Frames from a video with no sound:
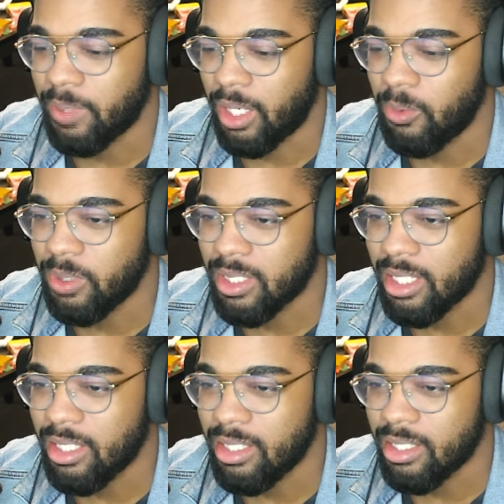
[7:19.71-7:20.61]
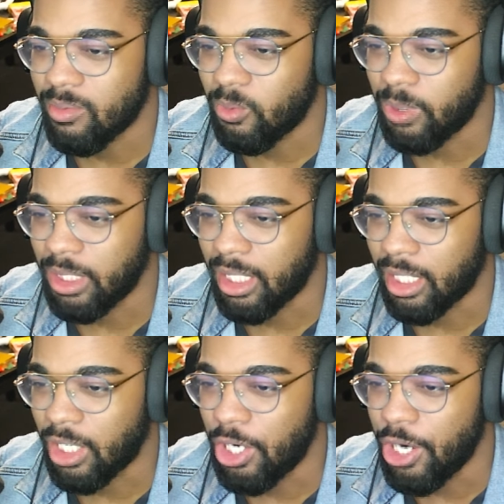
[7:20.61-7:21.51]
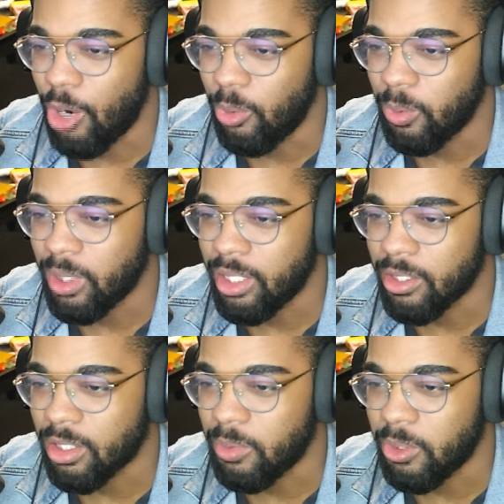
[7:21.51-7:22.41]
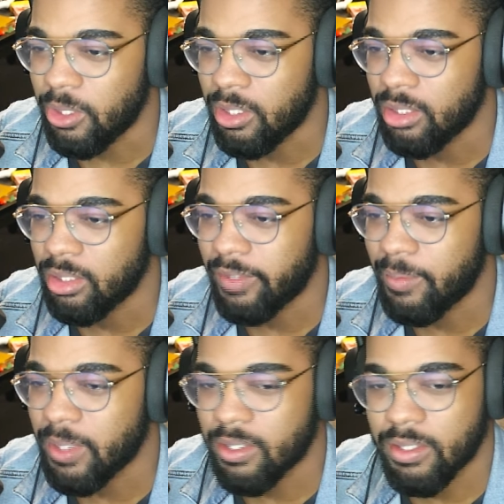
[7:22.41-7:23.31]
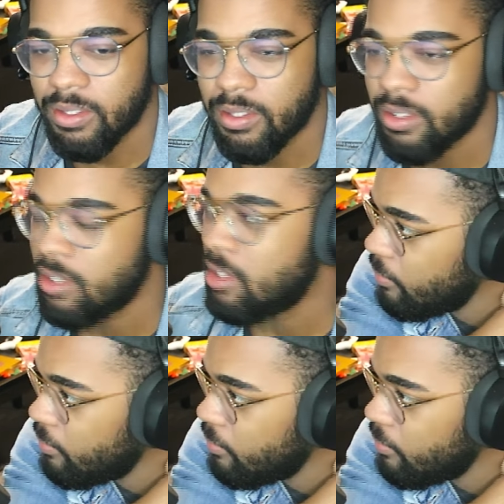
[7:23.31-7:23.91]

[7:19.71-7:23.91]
but I wouldn't say he's really like known in the community. That makes sense.